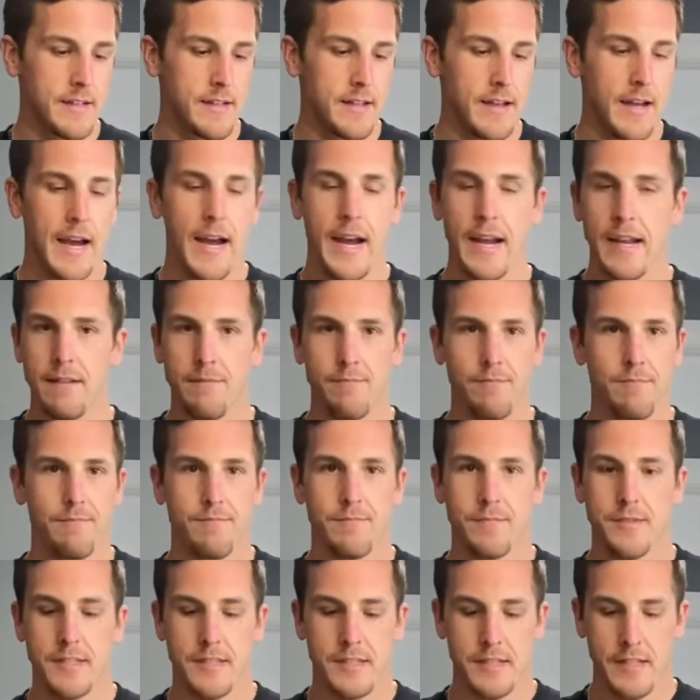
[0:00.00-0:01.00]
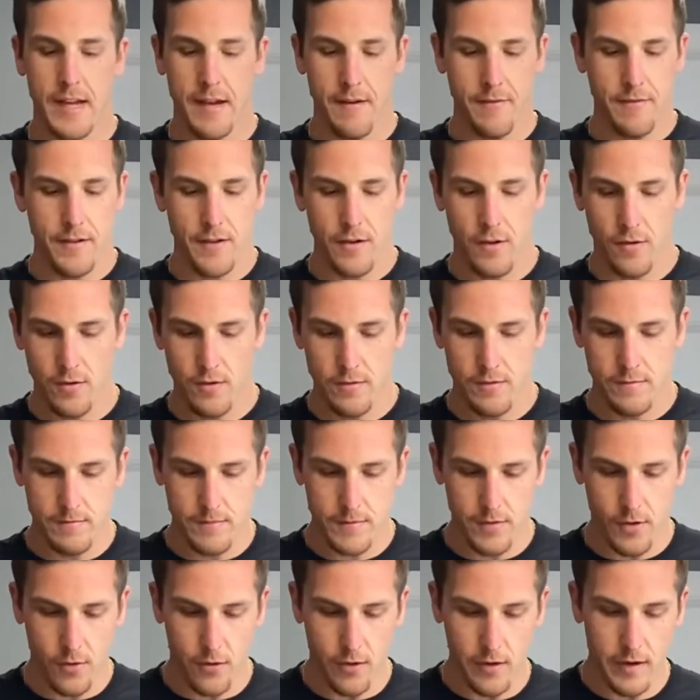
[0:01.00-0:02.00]
I just have the old
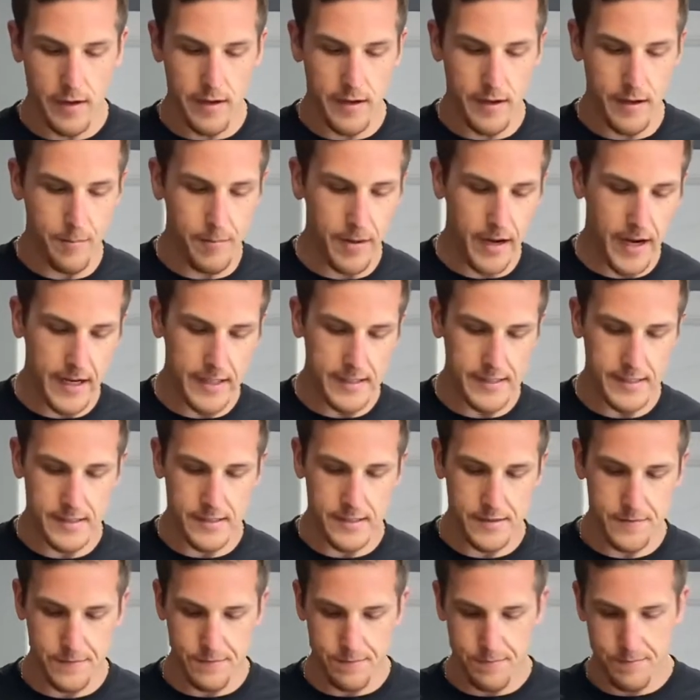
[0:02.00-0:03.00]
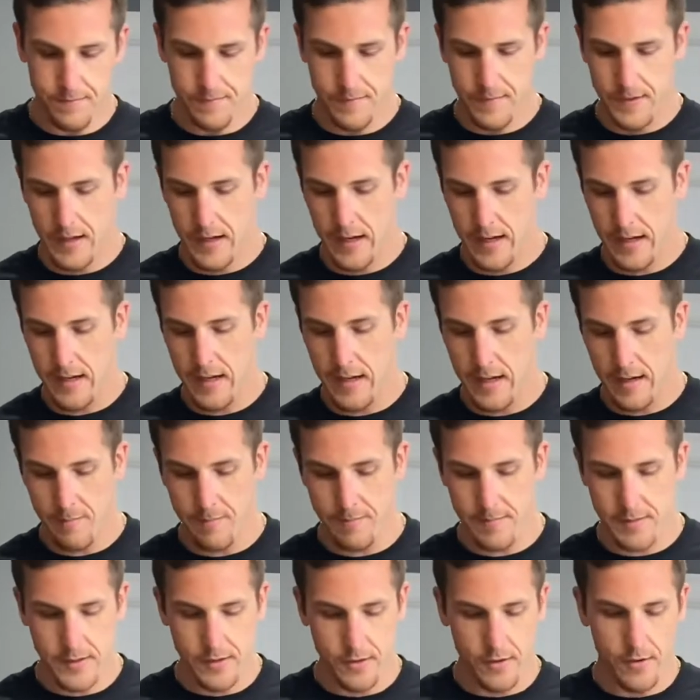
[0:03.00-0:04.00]
Hornady boxes that I keep,
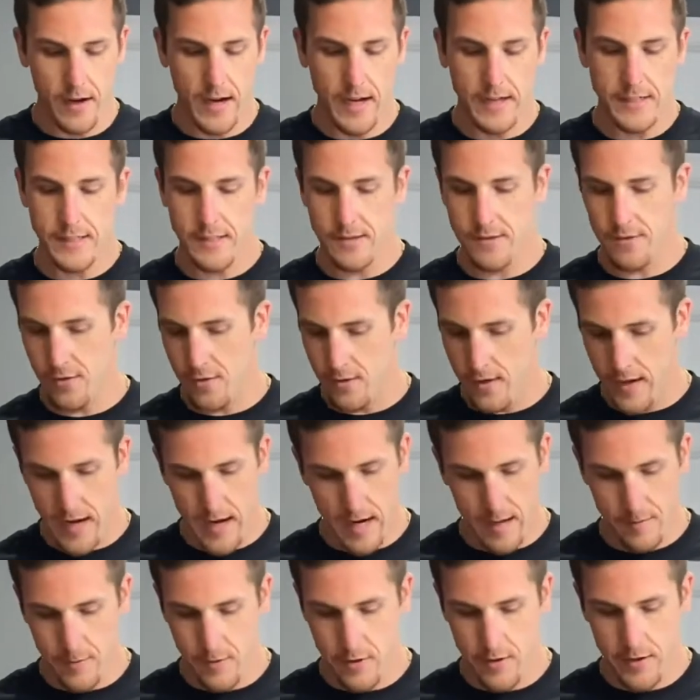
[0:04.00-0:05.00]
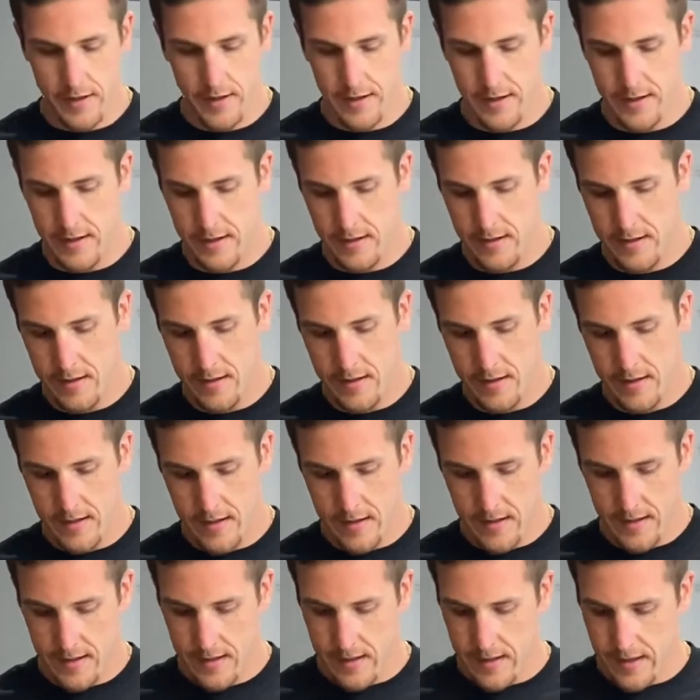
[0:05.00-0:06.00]
so I just throw the ammo in here.
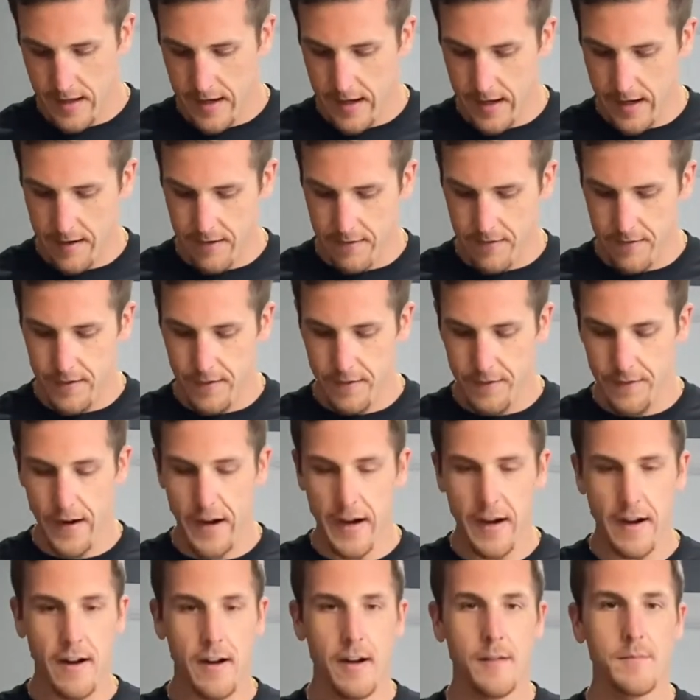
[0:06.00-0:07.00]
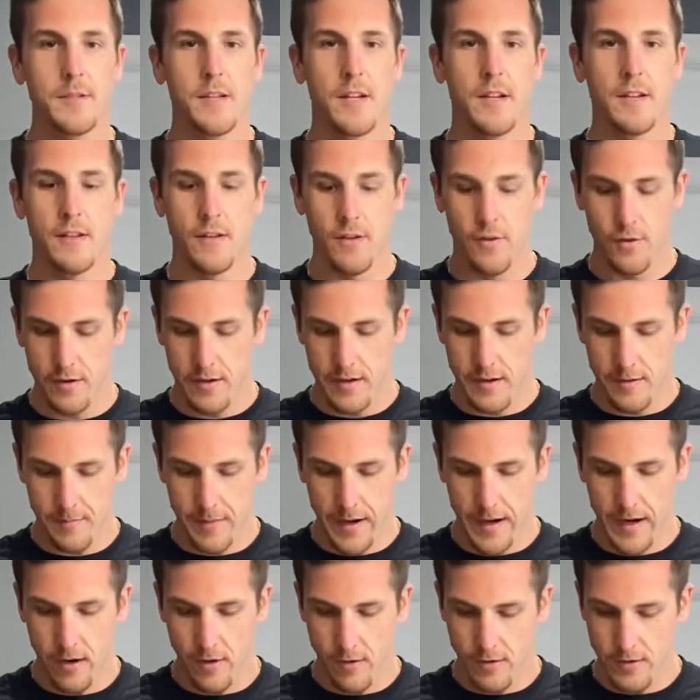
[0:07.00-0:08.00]
I have the firearms unloaded in
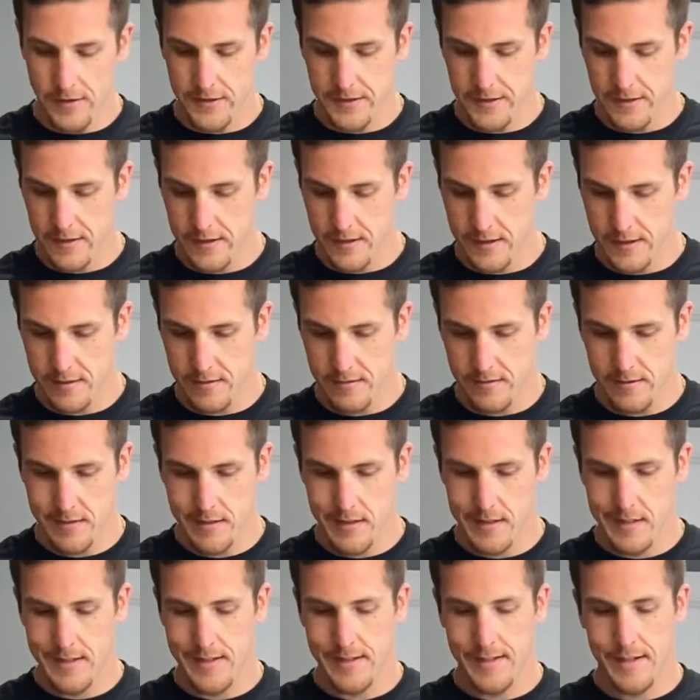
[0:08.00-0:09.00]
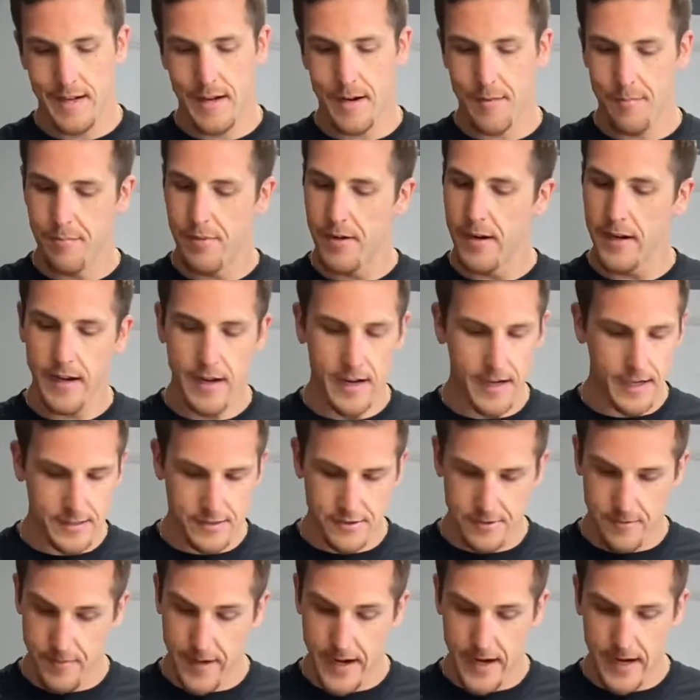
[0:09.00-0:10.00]
my holsters. I bring
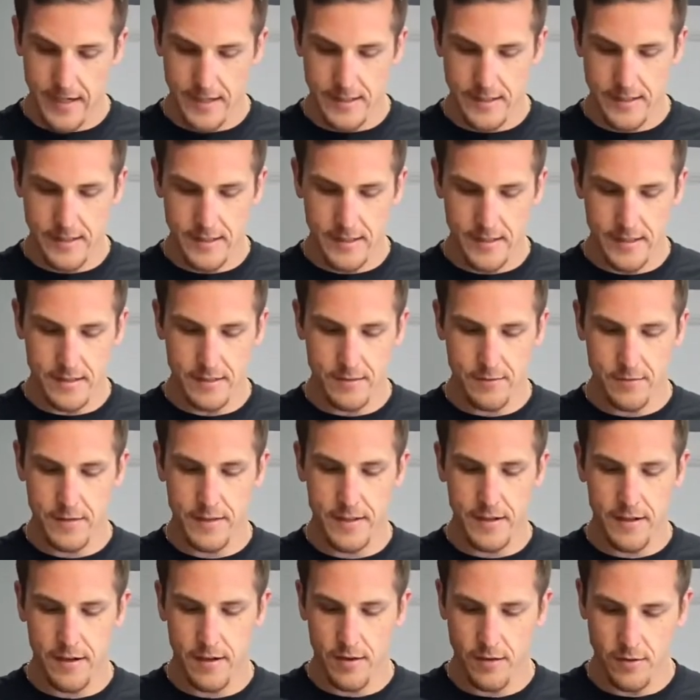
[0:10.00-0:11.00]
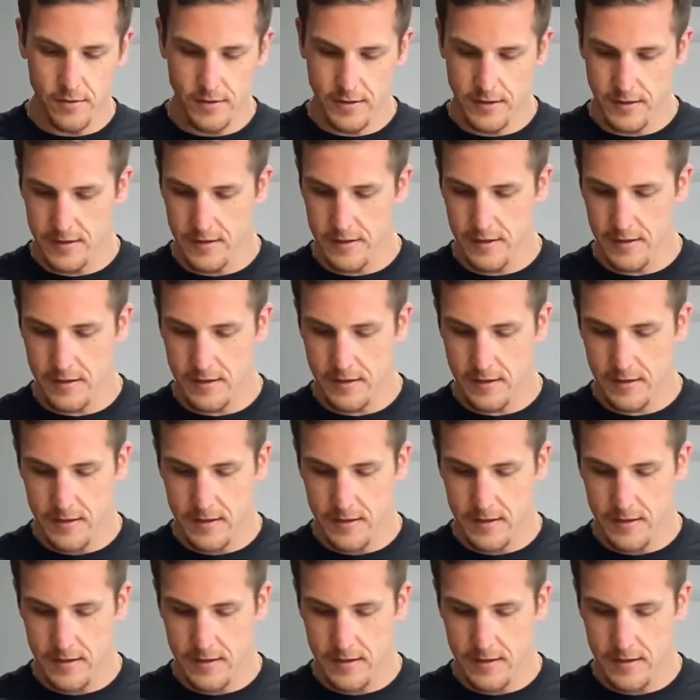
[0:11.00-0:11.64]
extra magazines with their holsters.